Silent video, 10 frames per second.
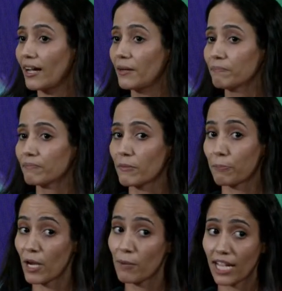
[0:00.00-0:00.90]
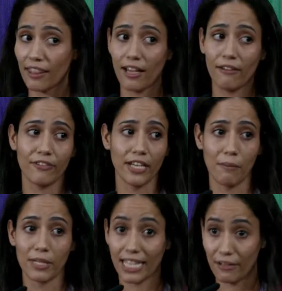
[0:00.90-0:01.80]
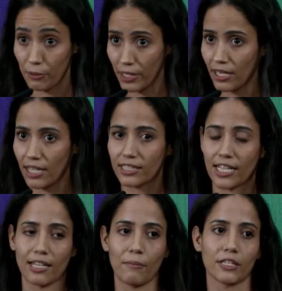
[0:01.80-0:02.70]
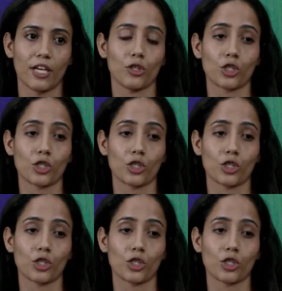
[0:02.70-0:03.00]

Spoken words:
at the beginning of the 2000,